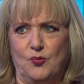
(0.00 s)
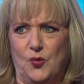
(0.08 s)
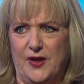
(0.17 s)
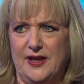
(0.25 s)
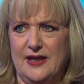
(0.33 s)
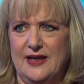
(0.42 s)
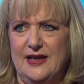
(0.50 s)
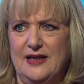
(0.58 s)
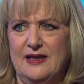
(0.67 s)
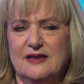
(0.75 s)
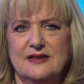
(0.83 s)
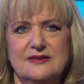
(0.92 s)
Really?
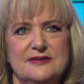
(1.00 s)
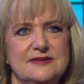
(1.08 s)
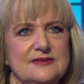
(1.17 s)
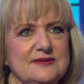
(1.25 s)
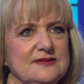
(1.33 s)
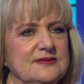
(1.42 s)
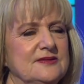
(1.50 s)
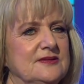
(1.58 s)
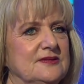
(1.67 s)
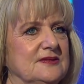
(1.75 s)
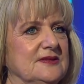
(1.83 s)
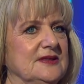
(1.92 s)

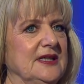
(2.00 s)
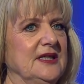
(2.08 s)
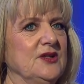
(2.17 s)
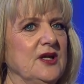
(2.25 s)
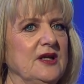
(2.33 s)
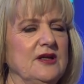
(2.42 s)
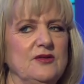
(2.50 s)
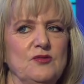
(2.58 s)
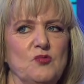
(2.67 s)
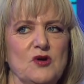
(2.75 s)
Oh, in, in